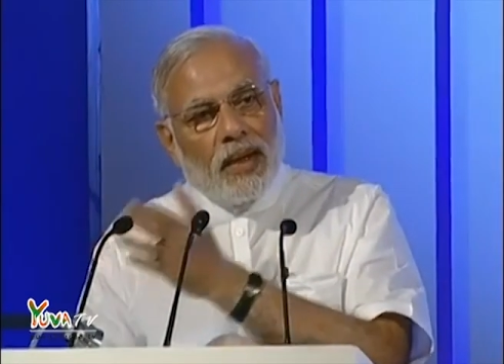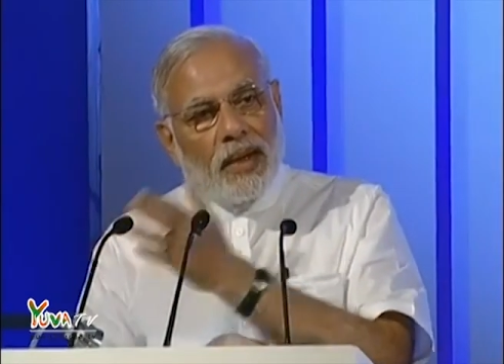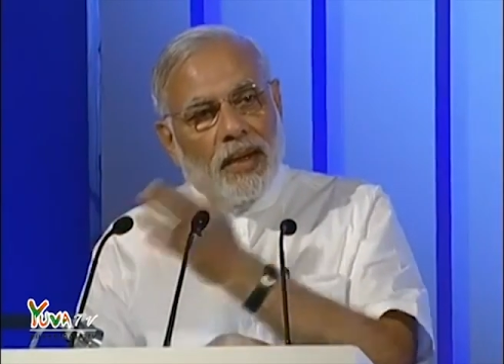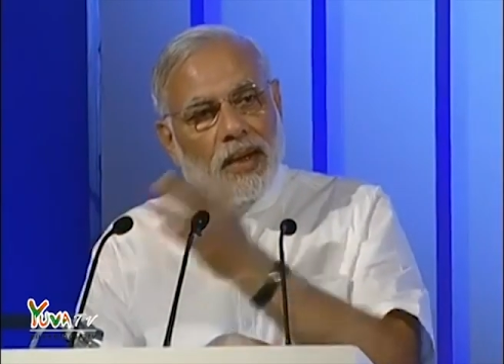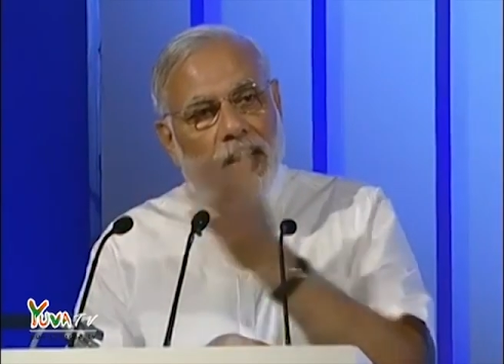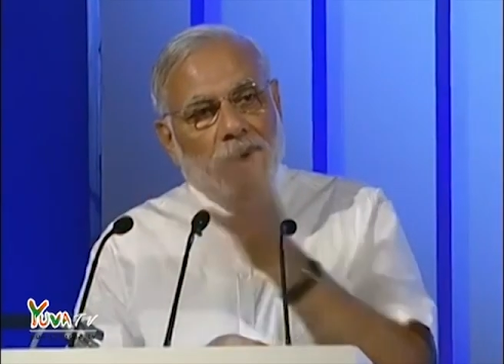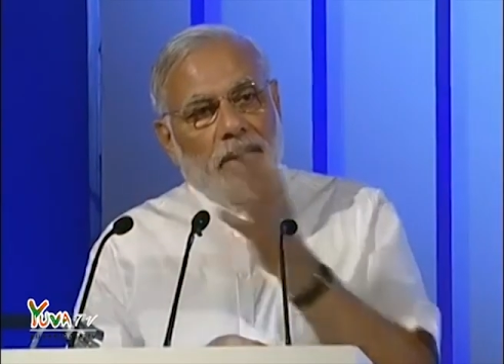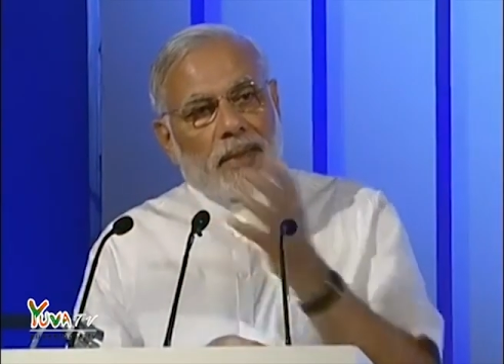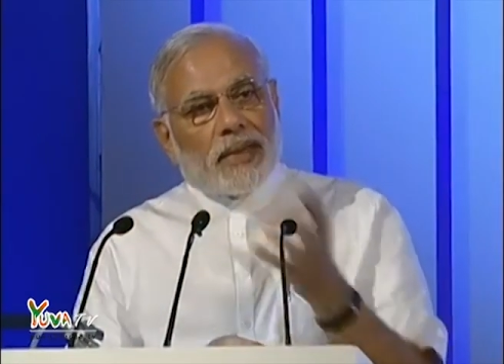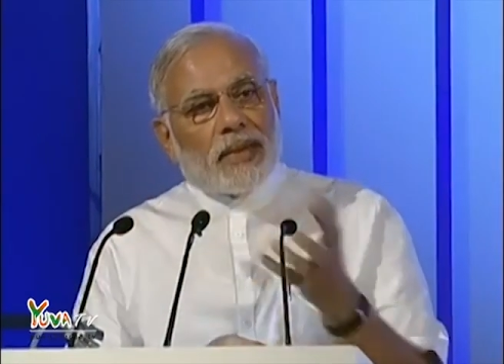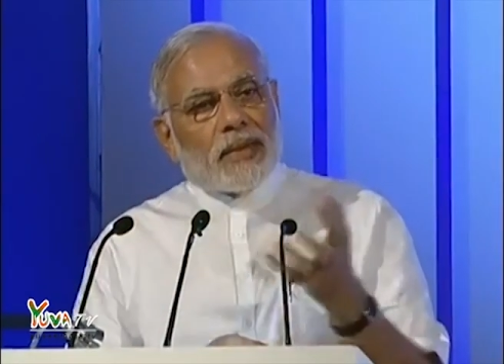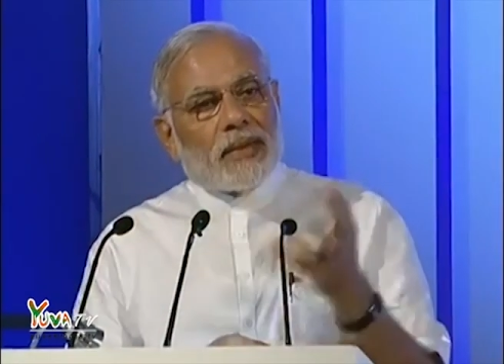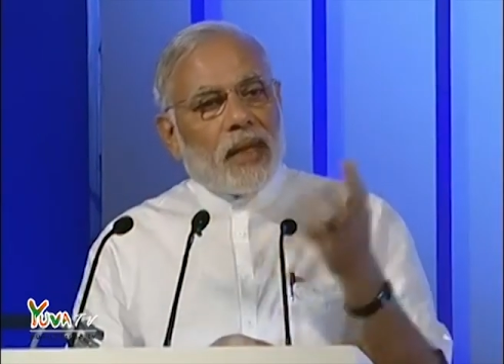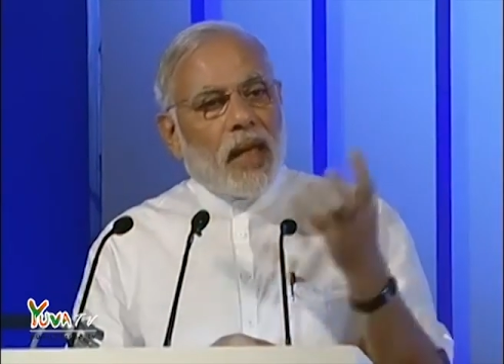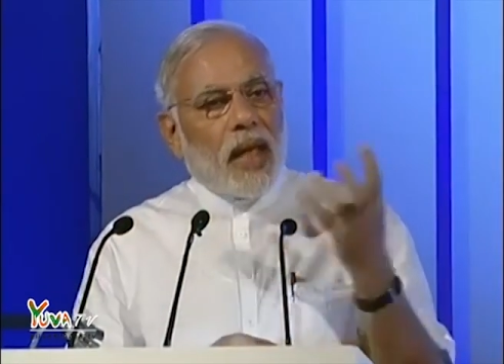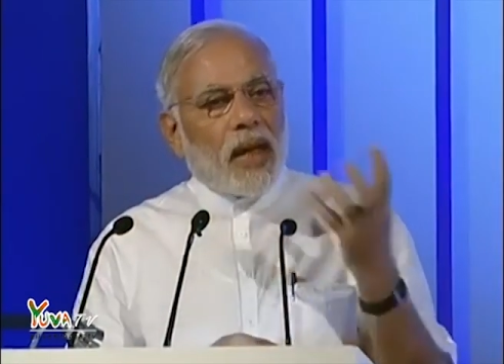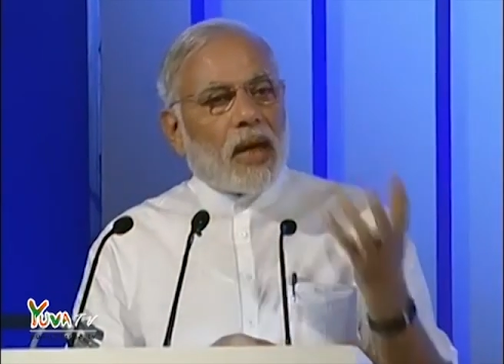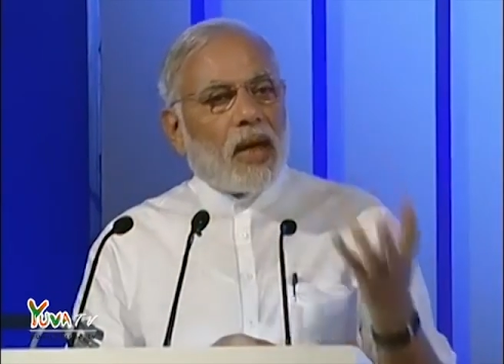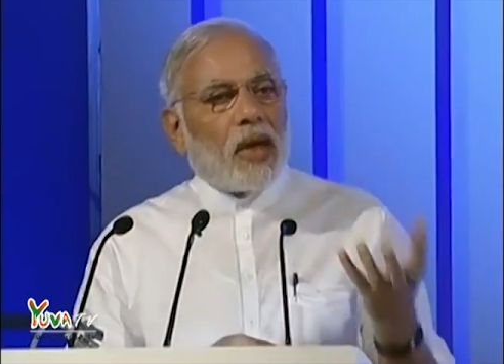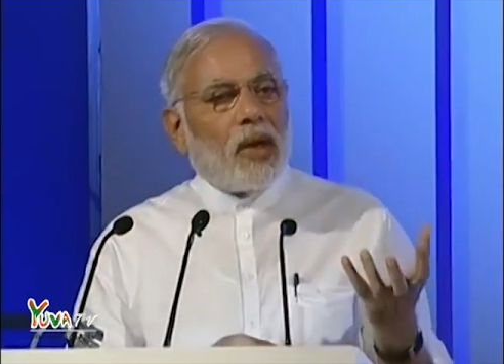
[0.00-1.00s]
let us
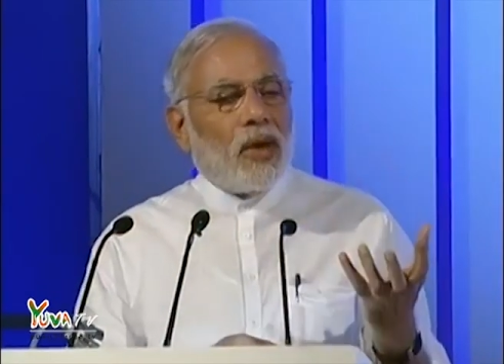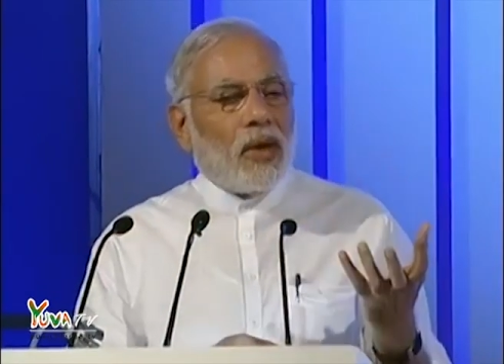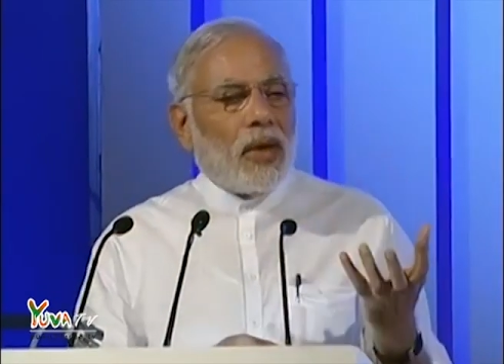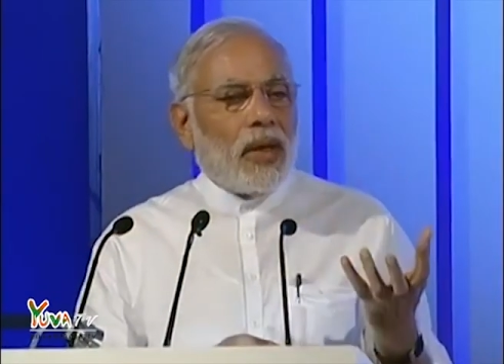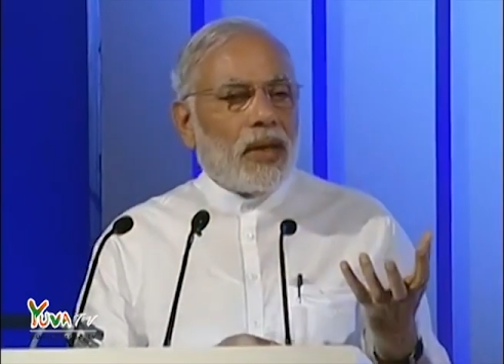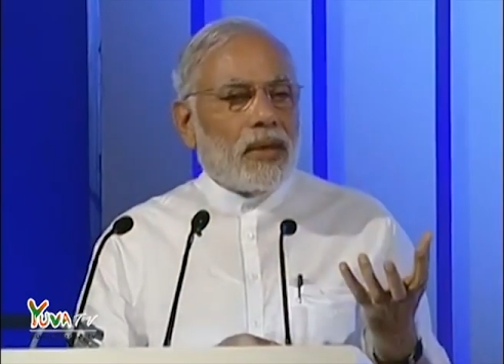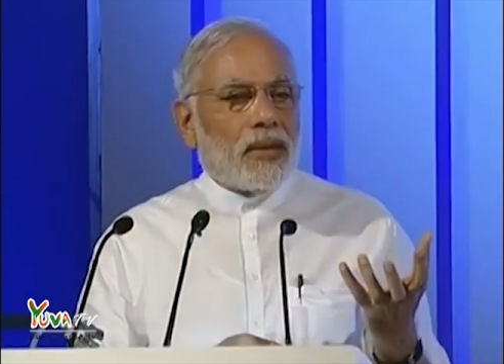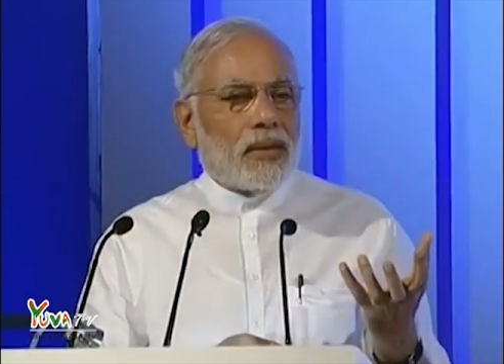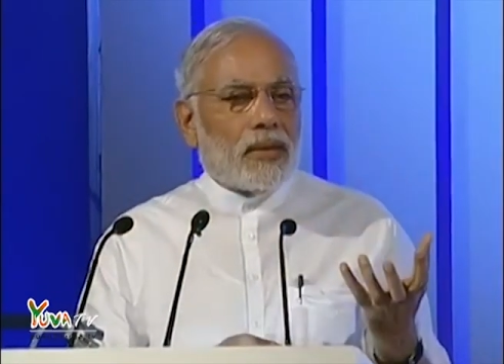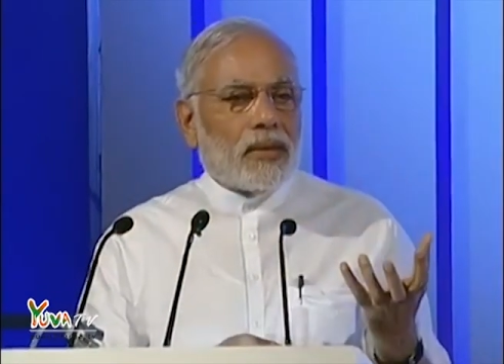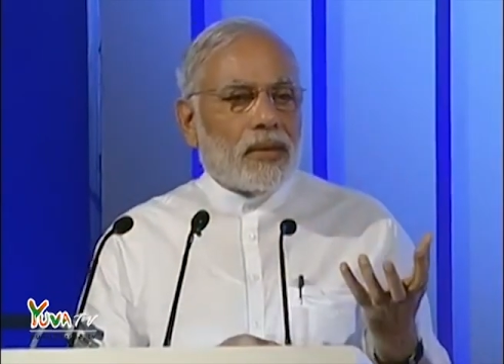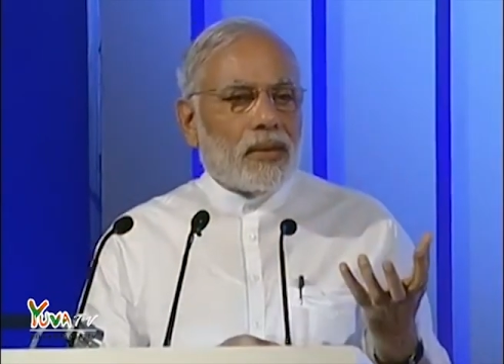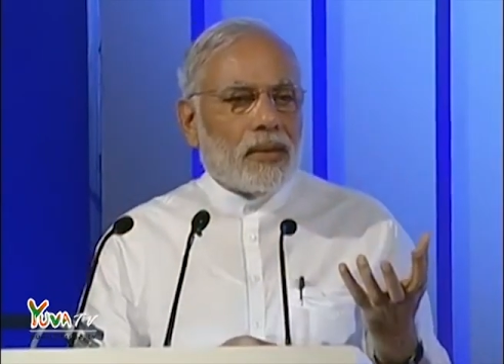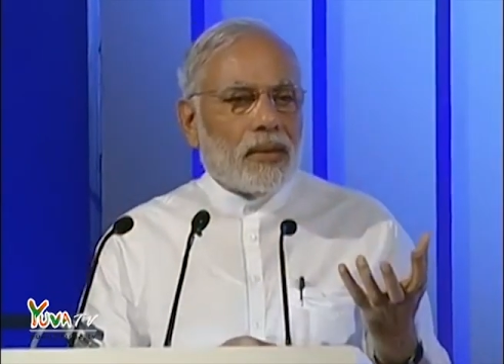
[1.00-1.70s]
acknowledge